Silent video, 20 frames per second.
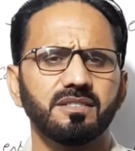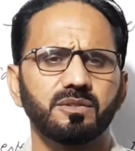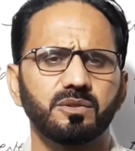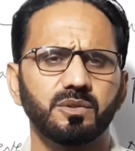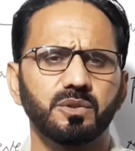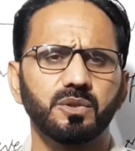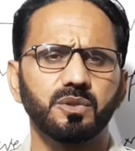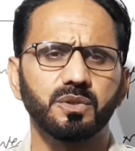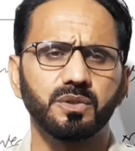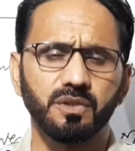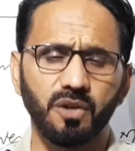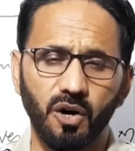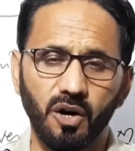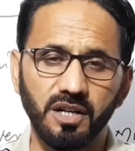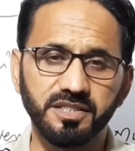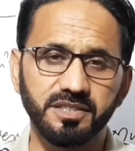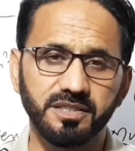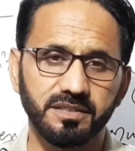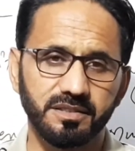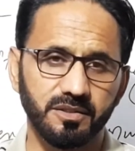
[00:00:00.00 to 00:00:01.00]
you should
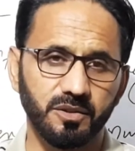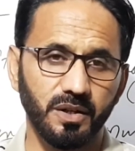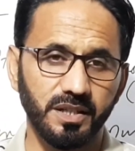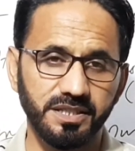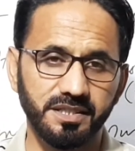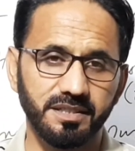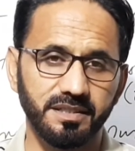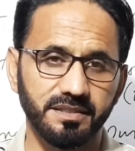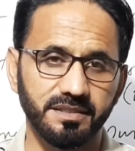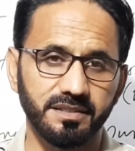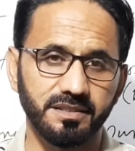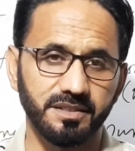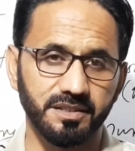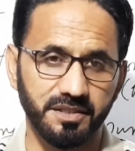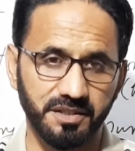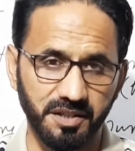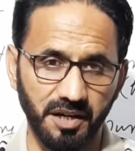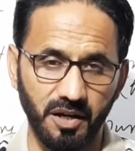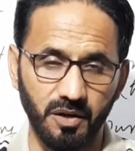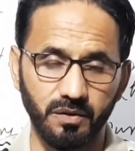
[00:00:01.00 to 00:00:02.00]
ask questions
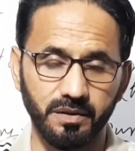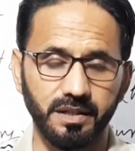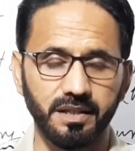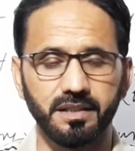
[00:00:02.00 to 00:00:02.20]
down